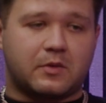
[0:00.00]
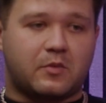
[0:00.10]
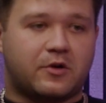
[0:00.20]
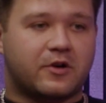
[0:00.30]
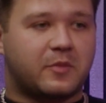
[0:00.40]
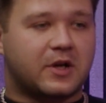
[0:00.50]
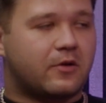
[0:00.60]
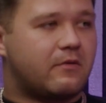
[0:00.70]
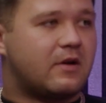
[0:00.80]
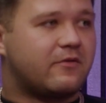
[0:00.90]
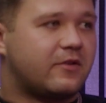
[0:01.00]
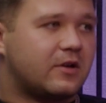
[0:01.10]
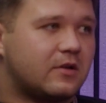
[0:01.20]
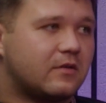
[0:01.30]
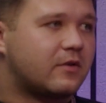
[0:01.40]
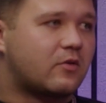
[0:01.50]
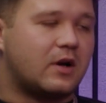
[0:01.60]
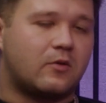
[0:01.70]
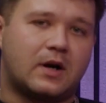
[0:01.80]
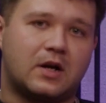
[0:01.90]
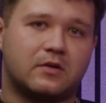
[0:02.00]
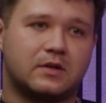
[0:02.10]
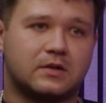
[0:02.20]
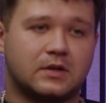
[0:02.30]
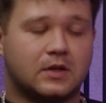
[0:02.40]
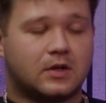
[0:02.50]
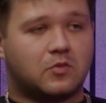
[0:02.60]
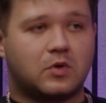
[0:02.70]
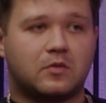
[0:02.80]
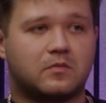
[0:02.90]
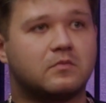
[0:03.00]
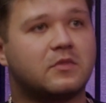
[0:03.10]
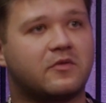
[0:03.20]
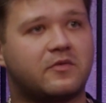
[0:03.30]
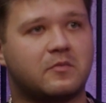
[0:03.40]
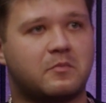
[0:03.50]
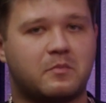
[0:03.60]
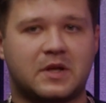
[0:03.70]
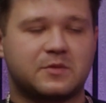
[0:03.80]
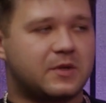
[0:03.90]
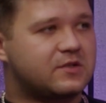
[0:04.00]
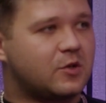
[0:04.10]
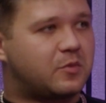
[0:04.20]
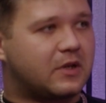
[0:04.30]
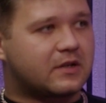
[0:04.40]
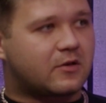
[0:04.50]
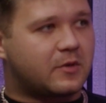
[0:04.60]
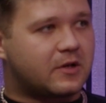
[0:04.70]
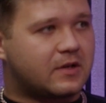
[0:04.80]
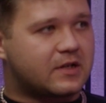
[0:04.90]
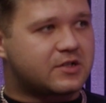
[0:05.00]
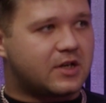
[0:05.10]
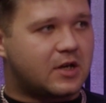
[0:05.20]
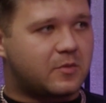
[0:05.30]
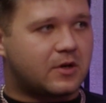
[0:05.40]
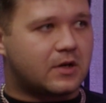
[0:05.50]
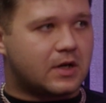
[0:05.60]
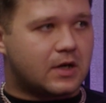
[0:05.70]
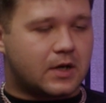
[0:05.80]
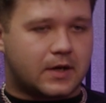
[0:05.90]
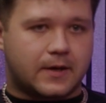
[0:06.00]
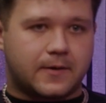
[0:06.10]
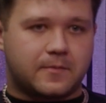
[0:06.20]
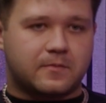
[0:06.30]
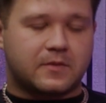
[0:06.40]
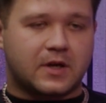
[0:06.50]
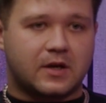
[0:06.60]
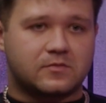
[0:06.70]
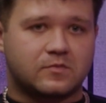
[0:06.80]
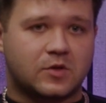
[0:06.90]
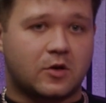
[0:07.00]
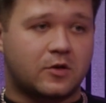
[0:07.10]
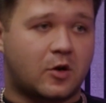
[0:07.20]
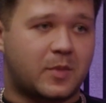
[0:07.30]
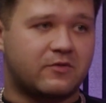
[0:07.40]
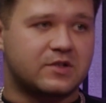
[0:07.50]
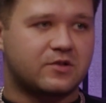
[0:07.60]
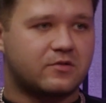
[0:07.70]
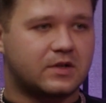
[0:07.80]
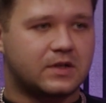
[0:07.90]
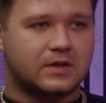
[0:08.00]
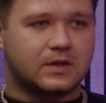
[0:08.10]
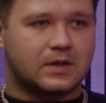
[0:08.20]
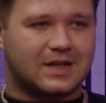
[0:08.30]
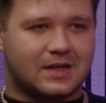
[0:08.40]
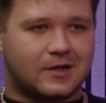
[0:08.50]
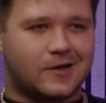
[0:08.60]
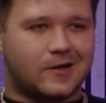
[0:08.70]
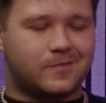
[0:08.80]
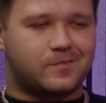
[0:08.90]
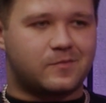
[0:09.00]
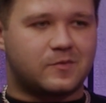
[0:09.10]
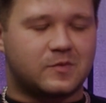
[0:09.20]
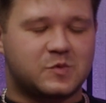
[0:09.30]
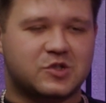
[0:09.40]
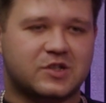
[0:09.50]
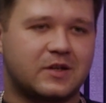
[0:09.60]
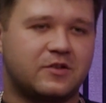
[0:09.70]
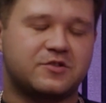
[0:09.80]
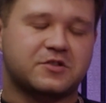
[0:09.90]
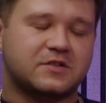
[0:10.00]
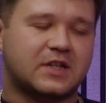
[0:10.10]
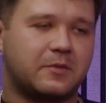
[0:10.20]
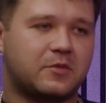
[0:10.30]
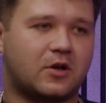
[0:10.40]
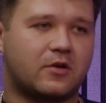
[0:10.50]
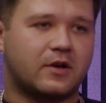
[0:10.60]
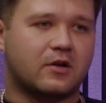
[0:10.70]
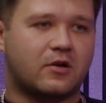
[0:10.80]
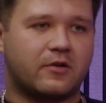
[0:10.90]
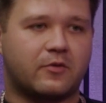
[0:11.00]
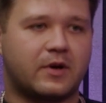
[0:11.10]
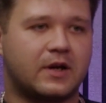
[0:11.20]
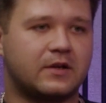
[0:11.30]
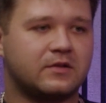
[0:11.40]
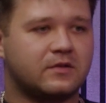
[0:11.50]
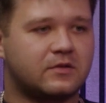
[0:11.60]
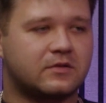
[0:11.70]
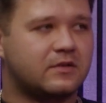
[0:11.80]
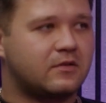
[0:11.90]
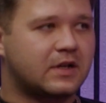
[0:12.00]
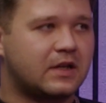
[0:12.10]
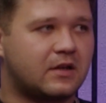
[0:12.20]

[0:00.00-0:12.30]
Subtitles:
Warrington have been going around for quite a while and, well, meant to be in Super League coming in next year, but yeah, not a bad result, and you just got to keep clawing away, and they'll get that